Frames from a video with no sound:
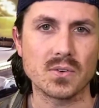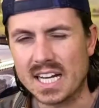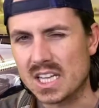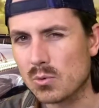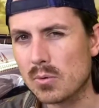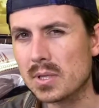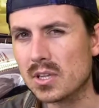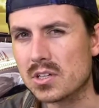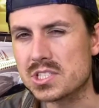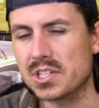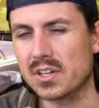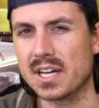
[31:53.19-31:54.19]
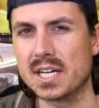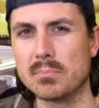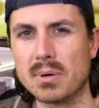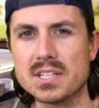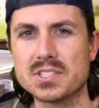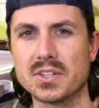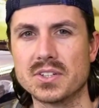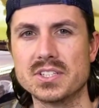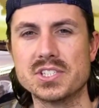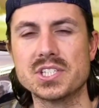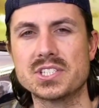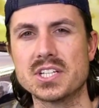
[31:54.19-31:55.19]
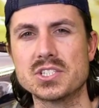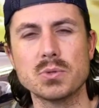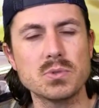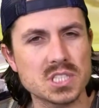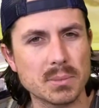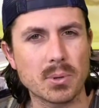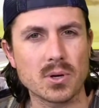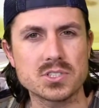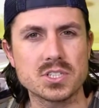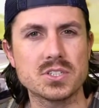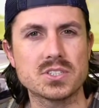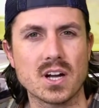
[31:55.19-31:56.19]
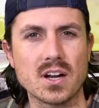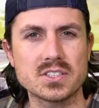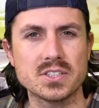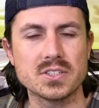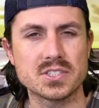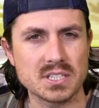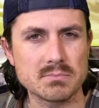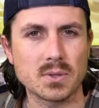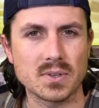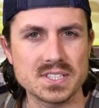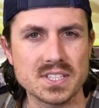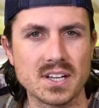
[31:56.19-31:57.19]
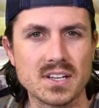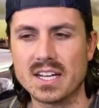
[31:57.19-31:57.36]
And the woman looks at her kind of puzzled and she says, who was the person you talked to? You said Marissa?